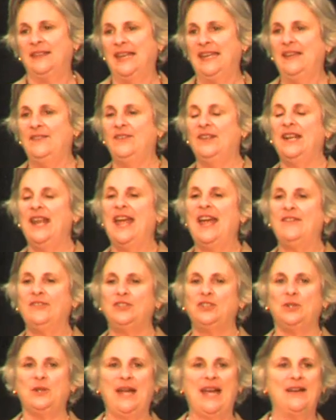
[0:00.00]
even
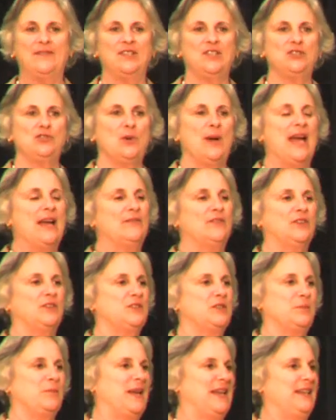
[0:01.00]
after having traveled
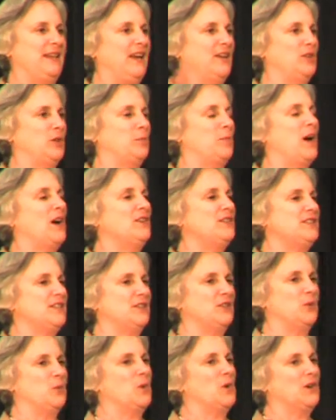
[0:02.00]
to many other parts
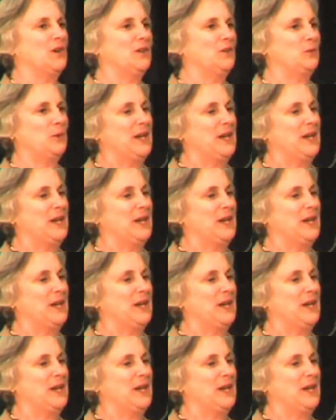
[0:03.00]
in the world,